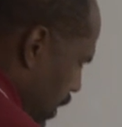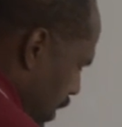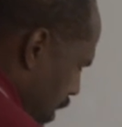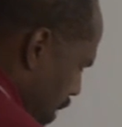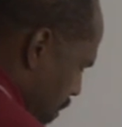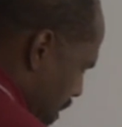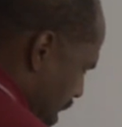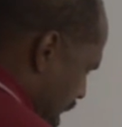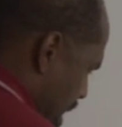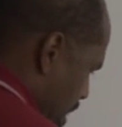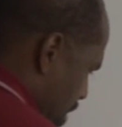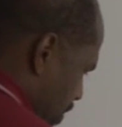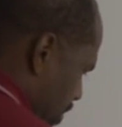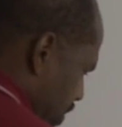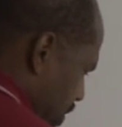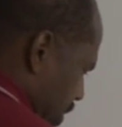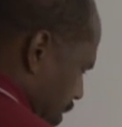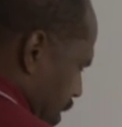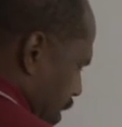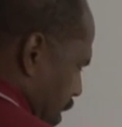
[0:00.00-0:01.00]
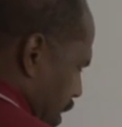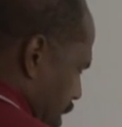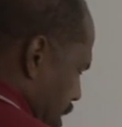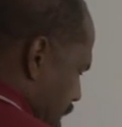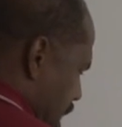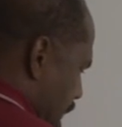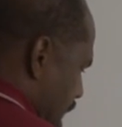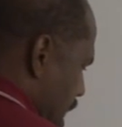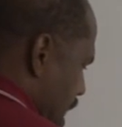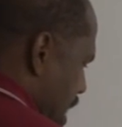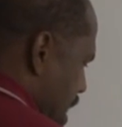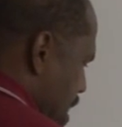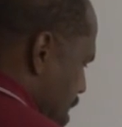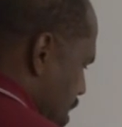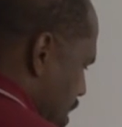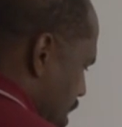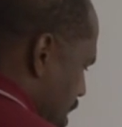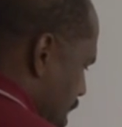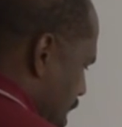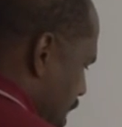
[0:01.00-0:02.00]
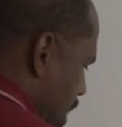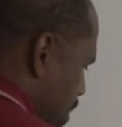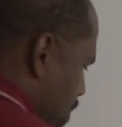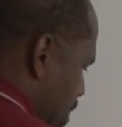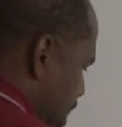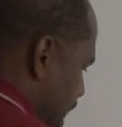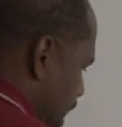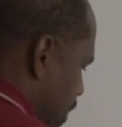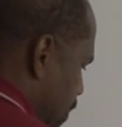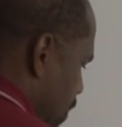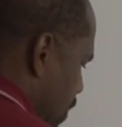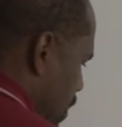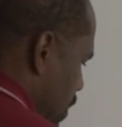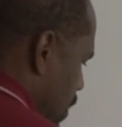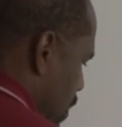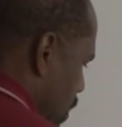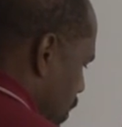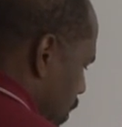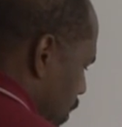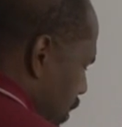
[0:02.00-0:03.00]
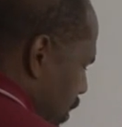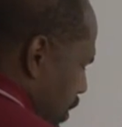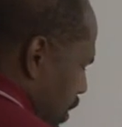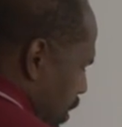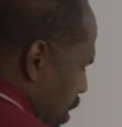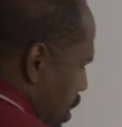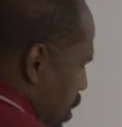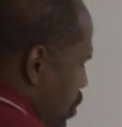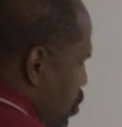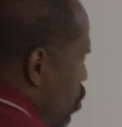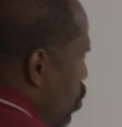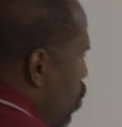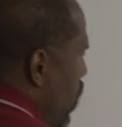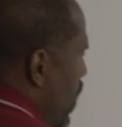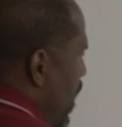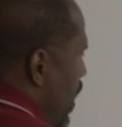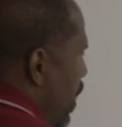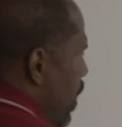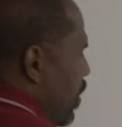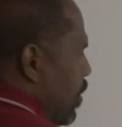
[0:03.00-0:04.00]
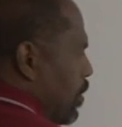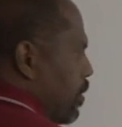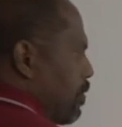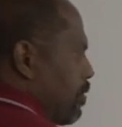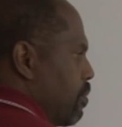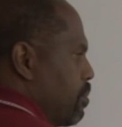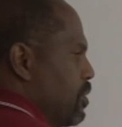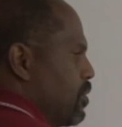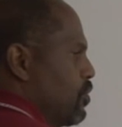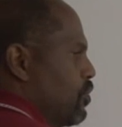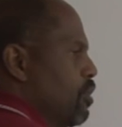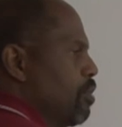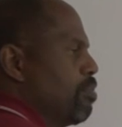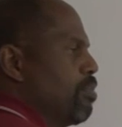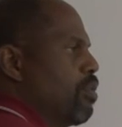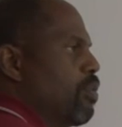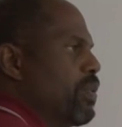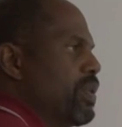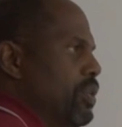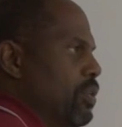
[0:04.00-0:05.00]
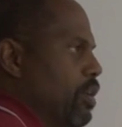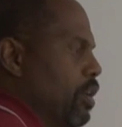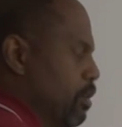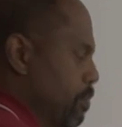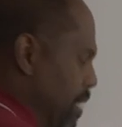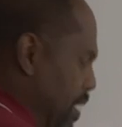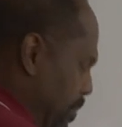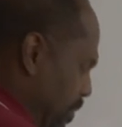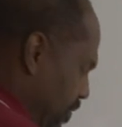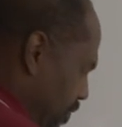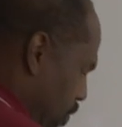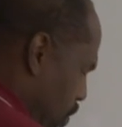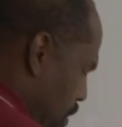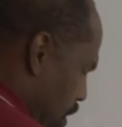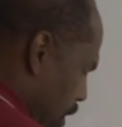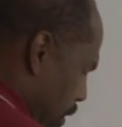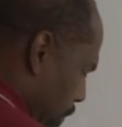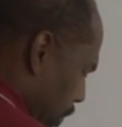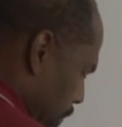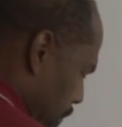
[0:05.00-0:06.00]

And we have a contactor coil from the symbol we talked about before.